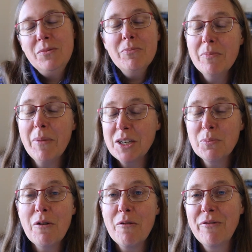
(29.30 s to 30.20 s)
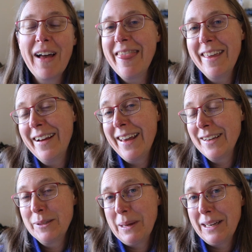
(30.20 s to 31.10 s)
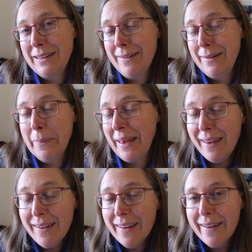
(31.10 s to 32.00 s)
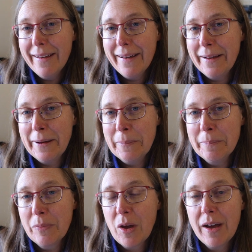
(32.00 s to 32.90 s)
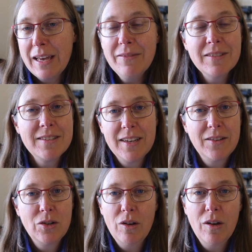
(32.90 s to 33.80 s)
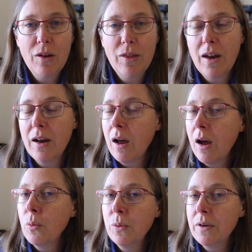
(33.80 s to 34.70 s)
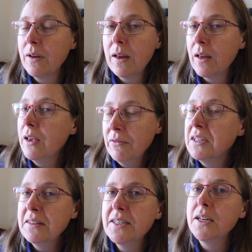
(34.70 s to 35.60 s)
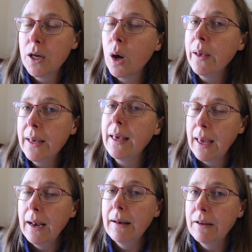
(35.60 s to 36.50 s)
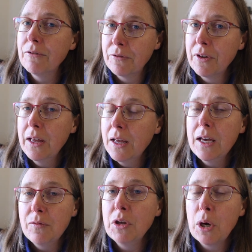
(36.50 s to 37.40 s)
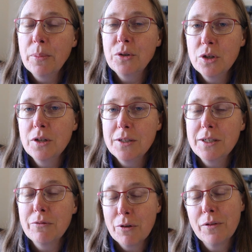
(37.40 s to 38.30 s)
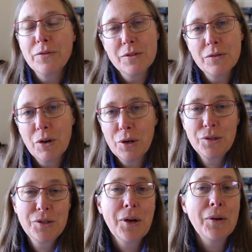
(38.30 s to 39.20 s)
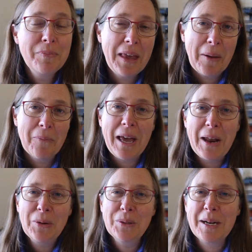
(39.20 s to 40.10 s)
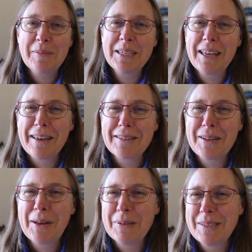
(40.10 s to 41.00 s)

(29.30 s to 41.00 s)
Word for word: much more fun than I expected it to be. I even said to her that I would even consider going again if the opportunity arose. So yeah, we had a good time together, so that was